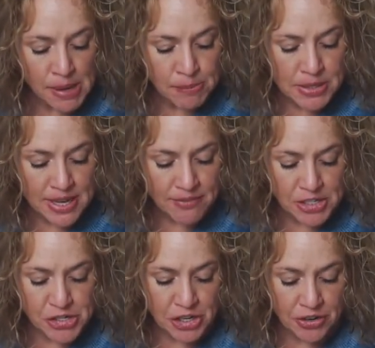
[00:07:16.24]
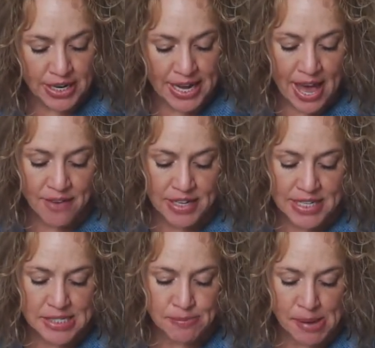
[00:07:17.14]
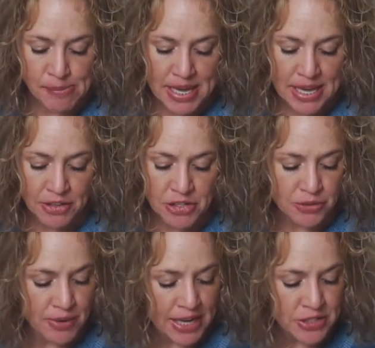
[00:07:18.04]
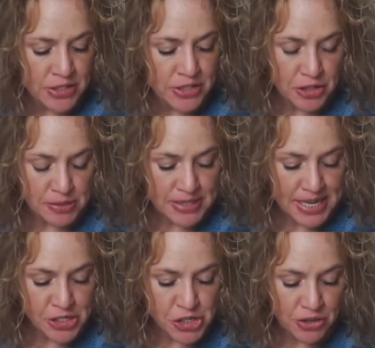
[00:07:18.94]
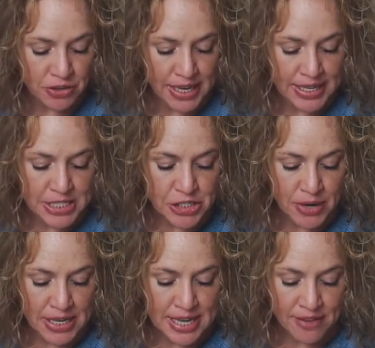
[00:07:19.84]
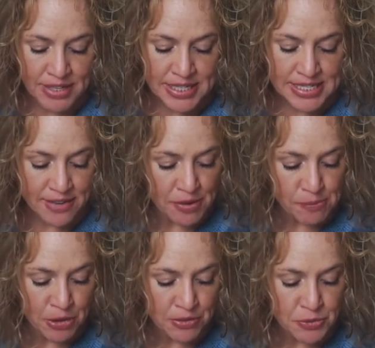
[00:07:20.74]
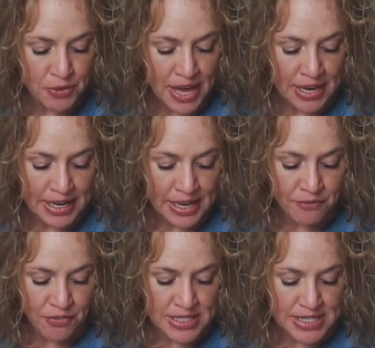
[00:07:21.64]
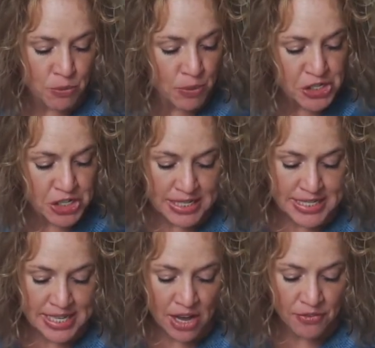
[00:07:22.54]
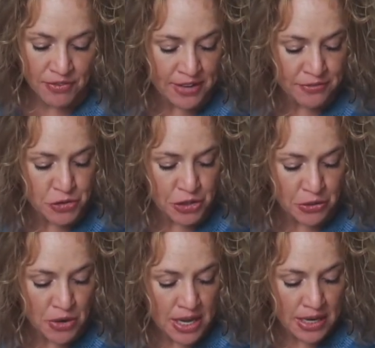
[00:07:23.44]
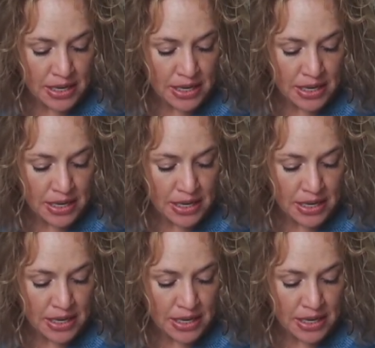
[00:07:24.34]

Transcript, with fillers: Members of the jury, evidence may be either direct or circumstantial. It is direct evidence if it proves without an inference in which in itself, if true,